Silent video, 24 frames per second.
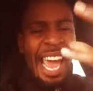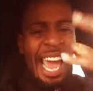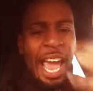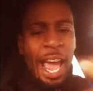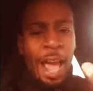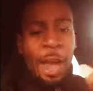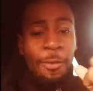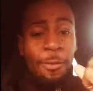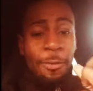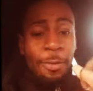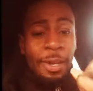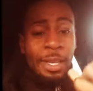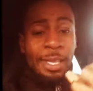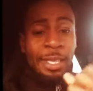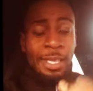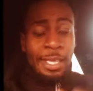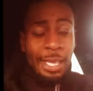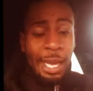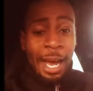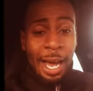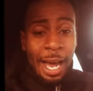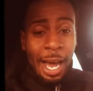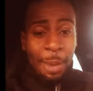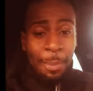every
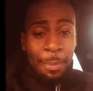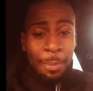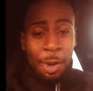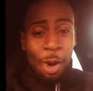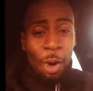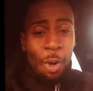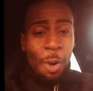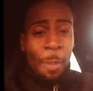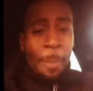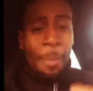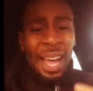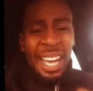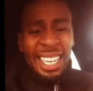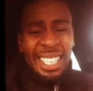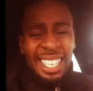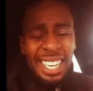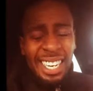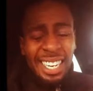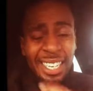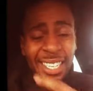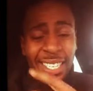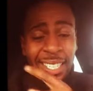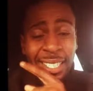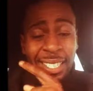time, going back to
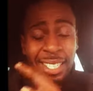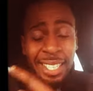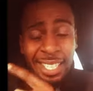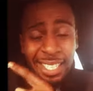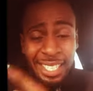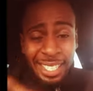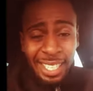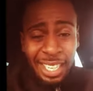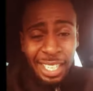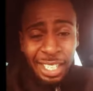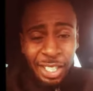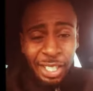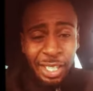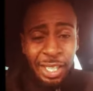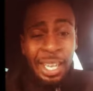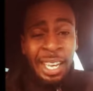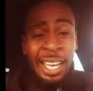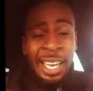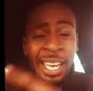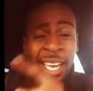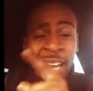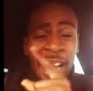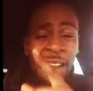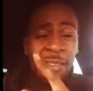this decision,
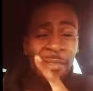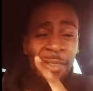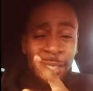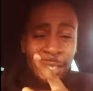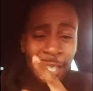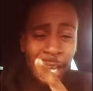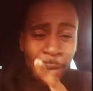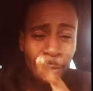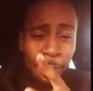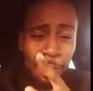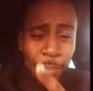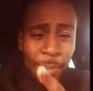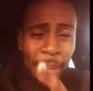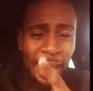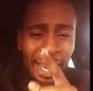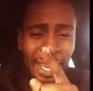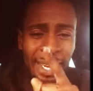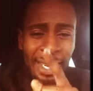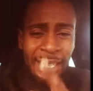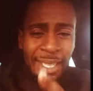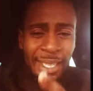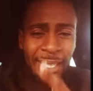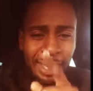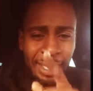every time you make
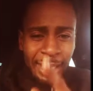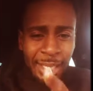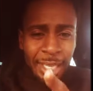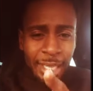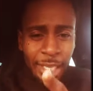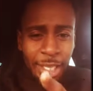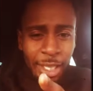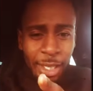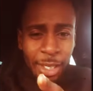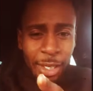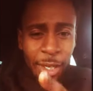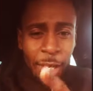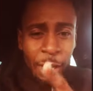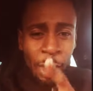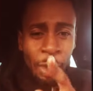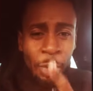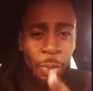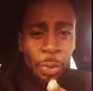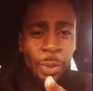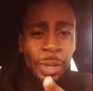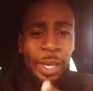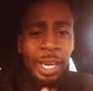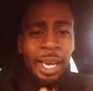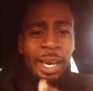a decision,
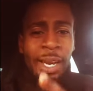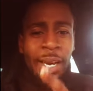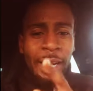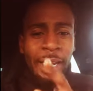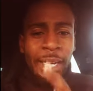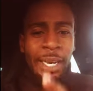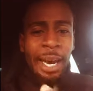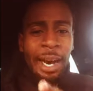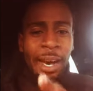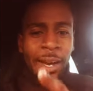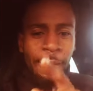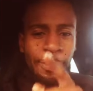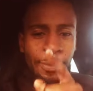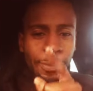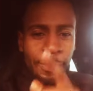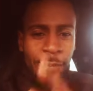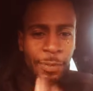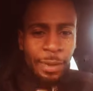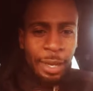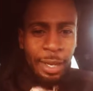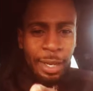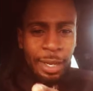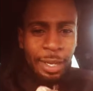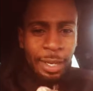you get a gut
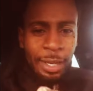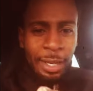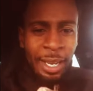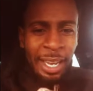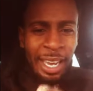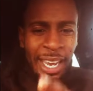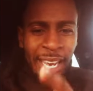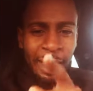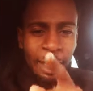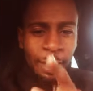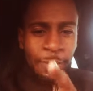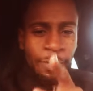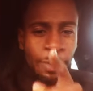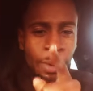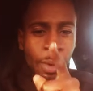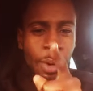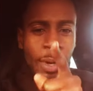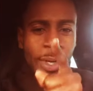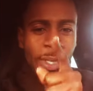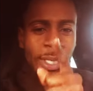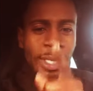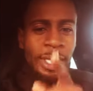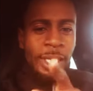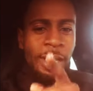feeling. And if you
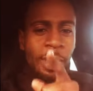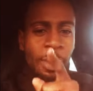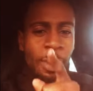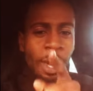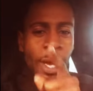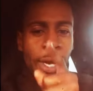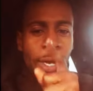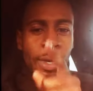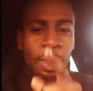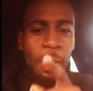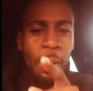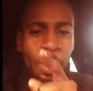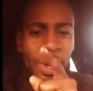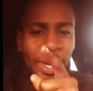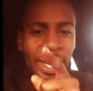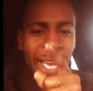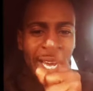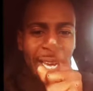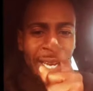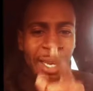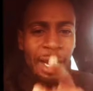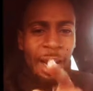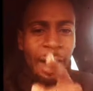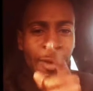are still ignoring
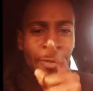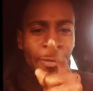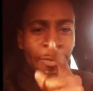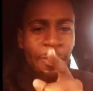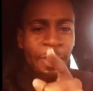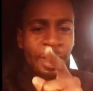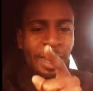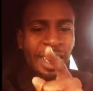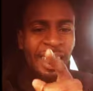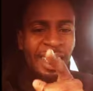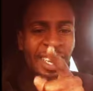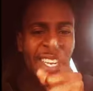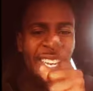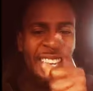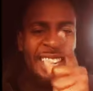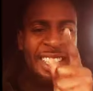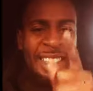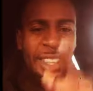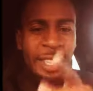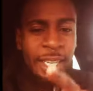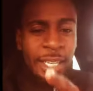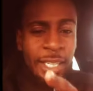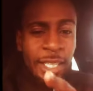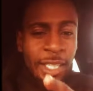that gut feeling
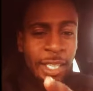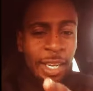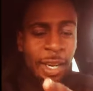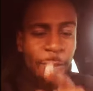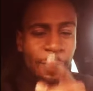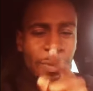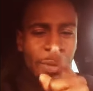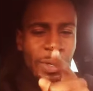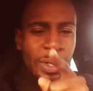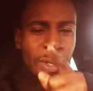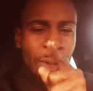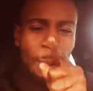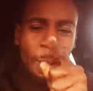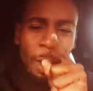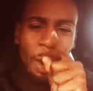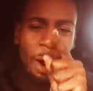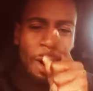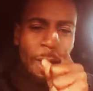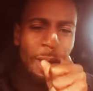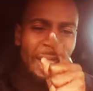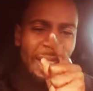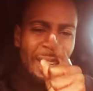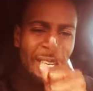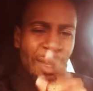this year, if you still
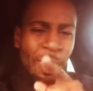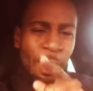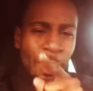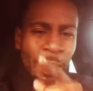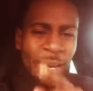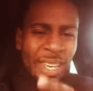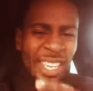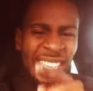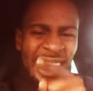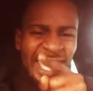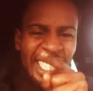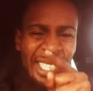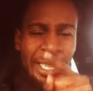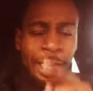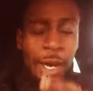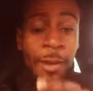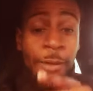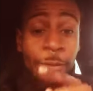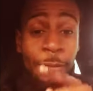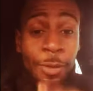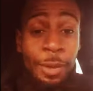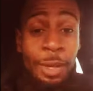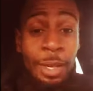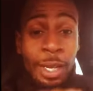are ignoring this
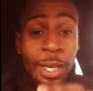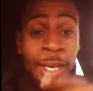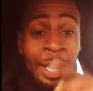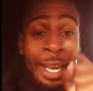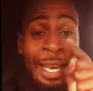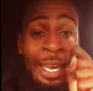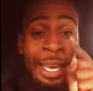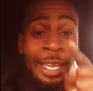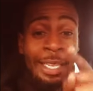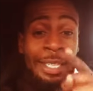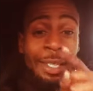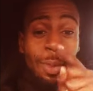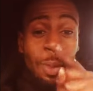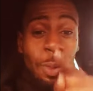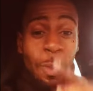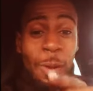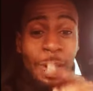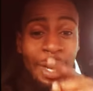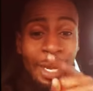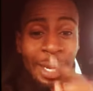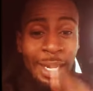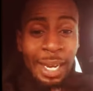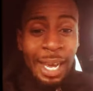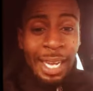gut feeling in
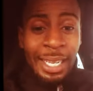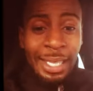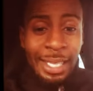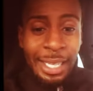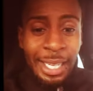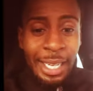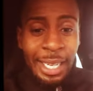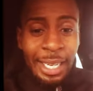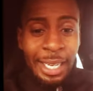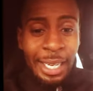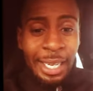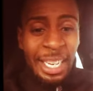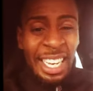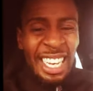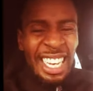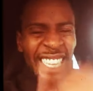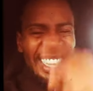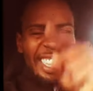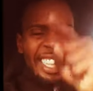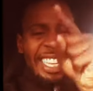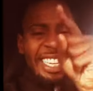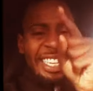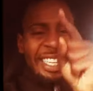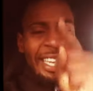2019,
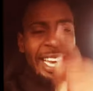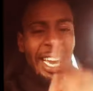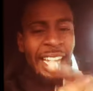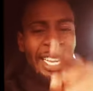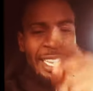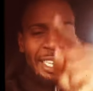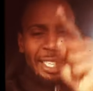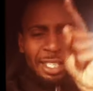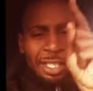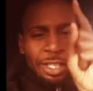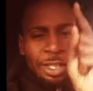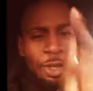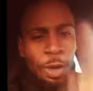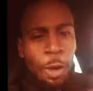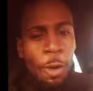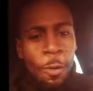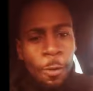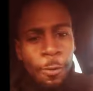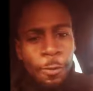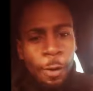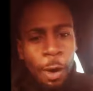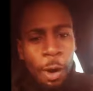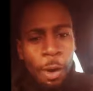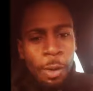then that is your
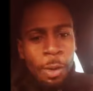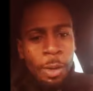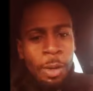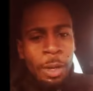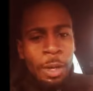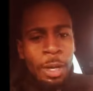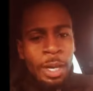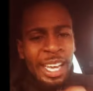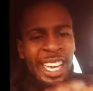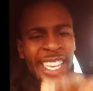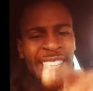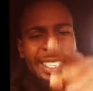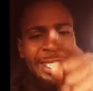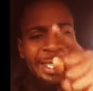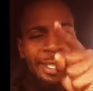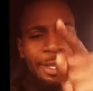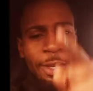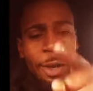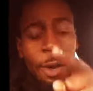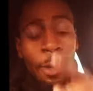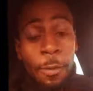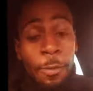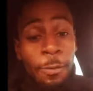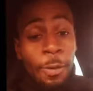fault. It's
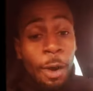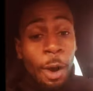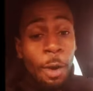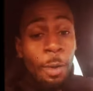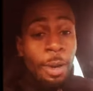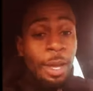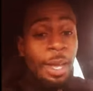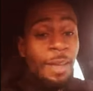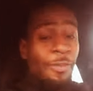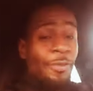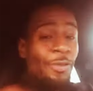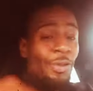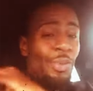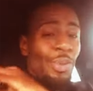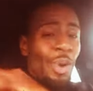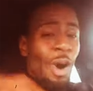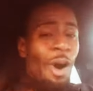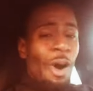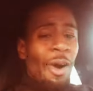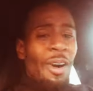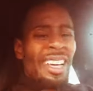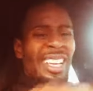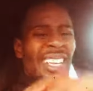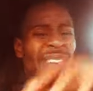your fault if you
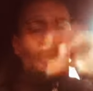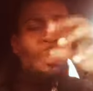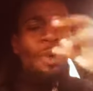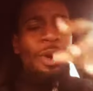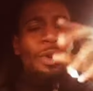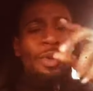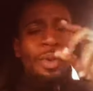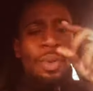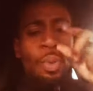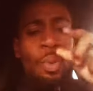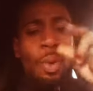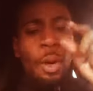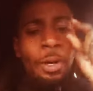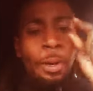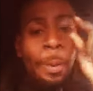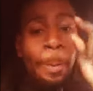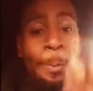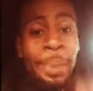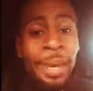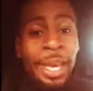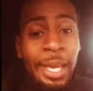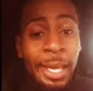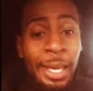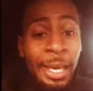aren't where you want to
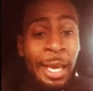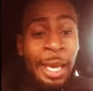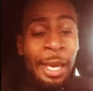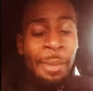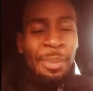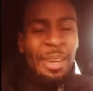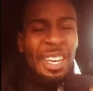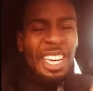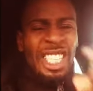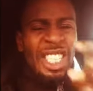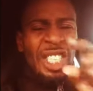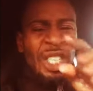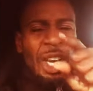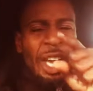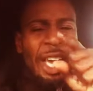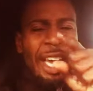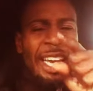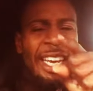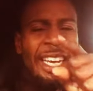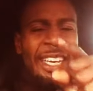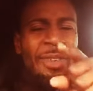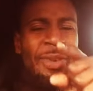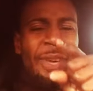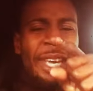be, because
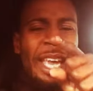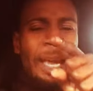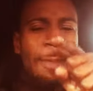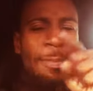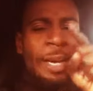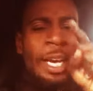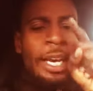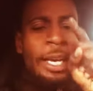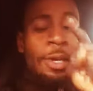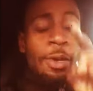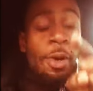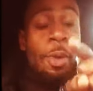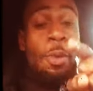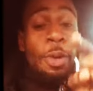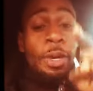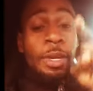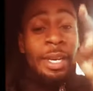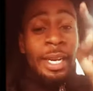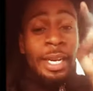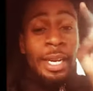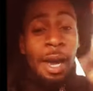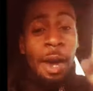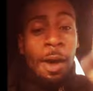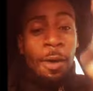you keep ignoring
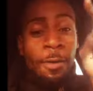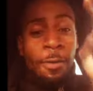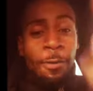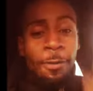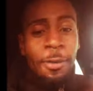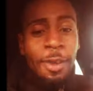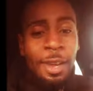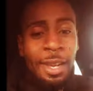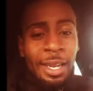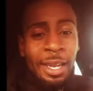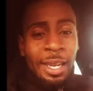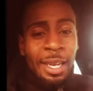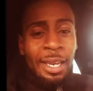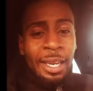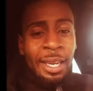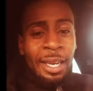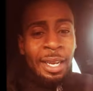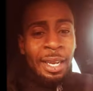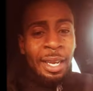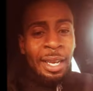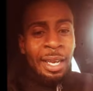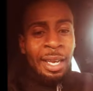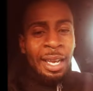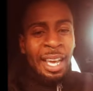your gut feeling.
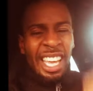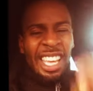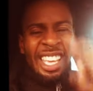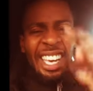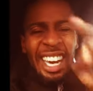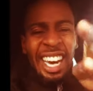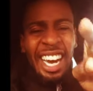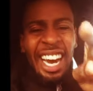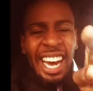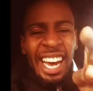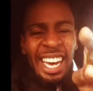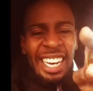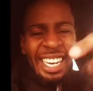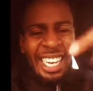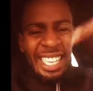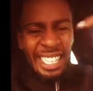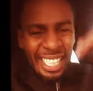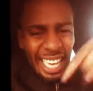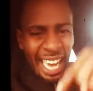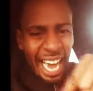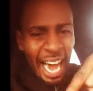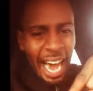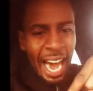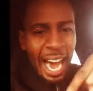And your gut, that's
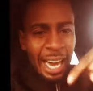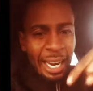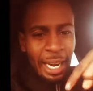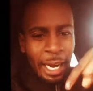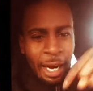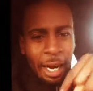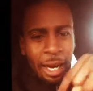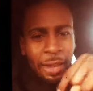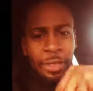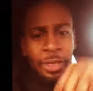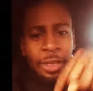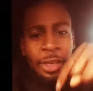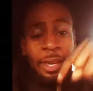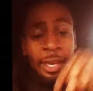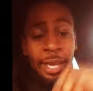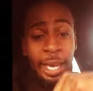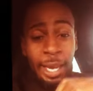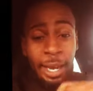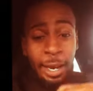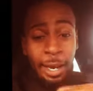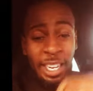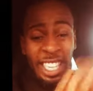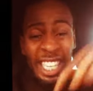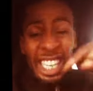God under
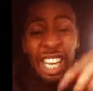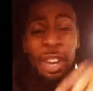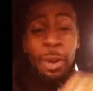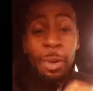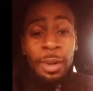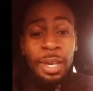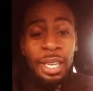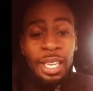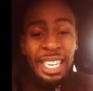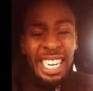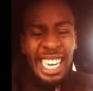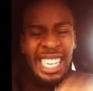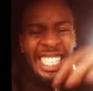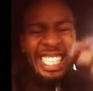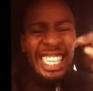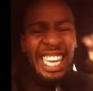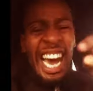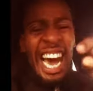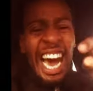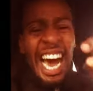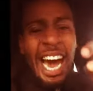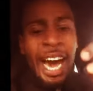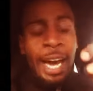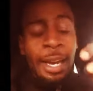there. Literally, that's
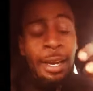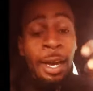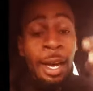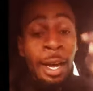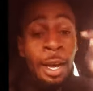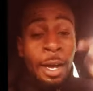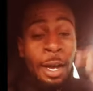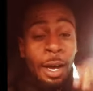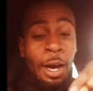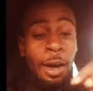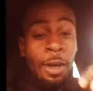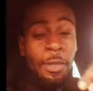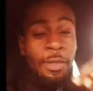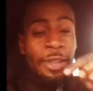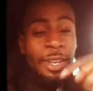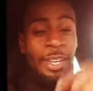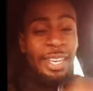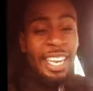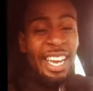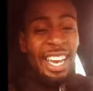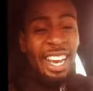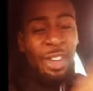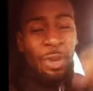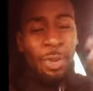God under
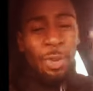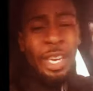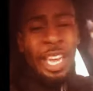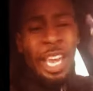there. And you